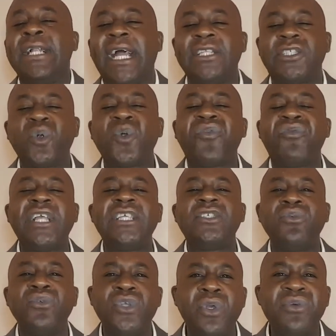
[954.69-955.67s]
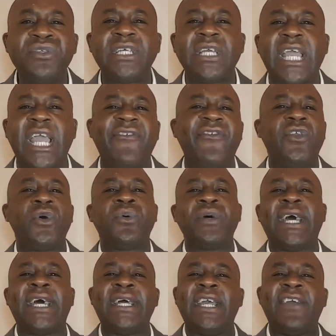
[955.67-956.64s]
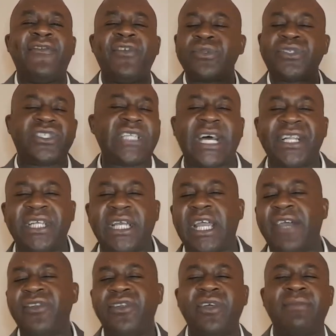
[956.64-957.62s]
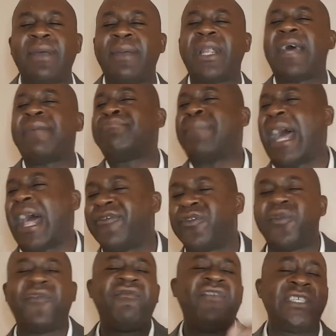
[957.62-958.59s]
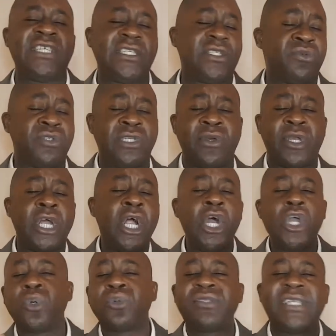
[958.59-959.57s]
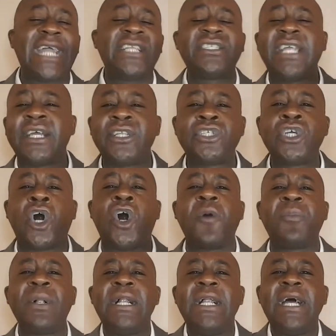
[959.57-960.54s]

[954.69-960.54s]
It's sort of things you're using if you're studying, if you're doing maybe like maths or physics or doing your day-to-day job.